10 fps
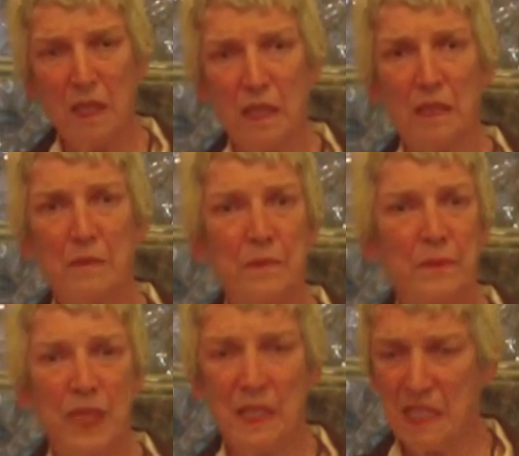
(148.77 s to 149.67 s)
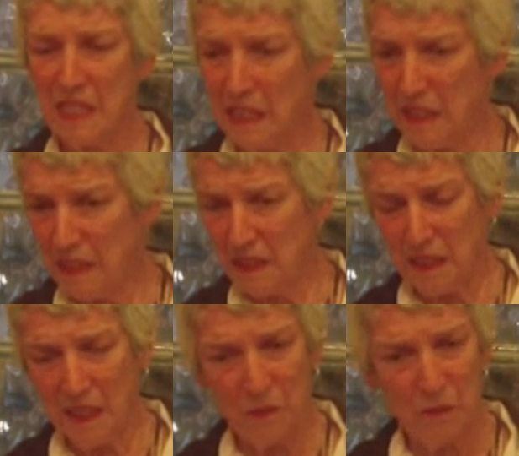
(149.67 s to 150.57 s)
and I'm not psychic,
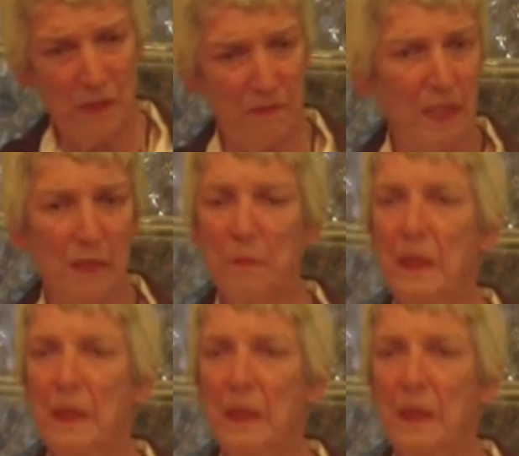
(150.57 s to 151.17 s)
and I don't have any